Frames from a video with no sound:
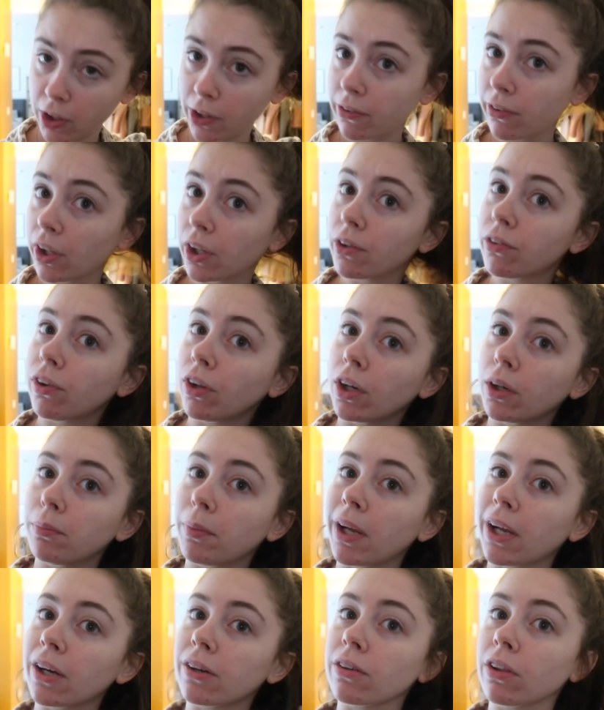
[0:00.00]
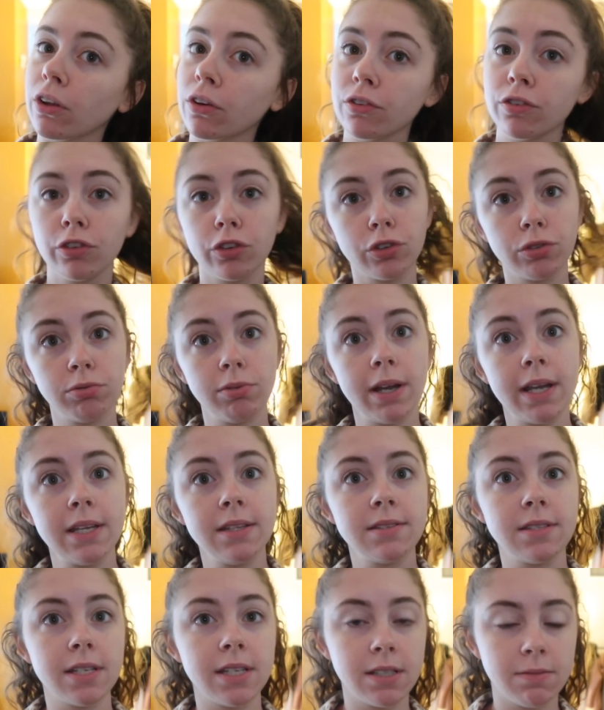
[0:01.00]
Also, sorry, my hair looks
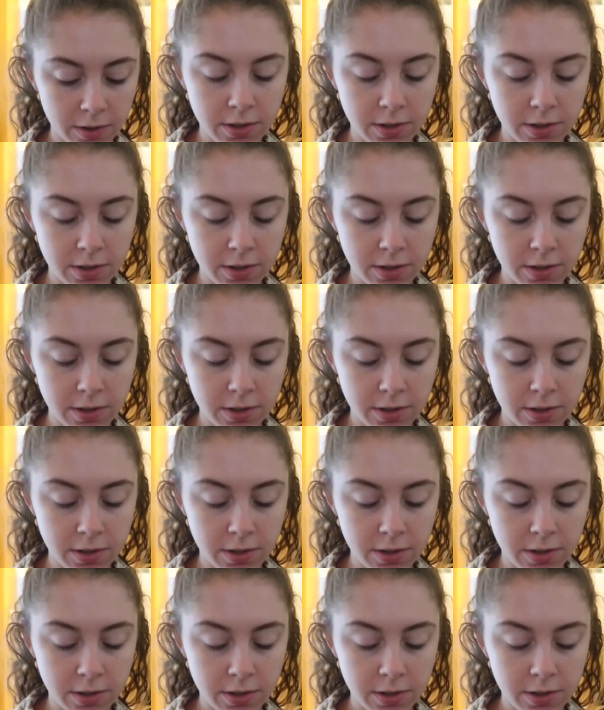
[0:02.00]
crazy.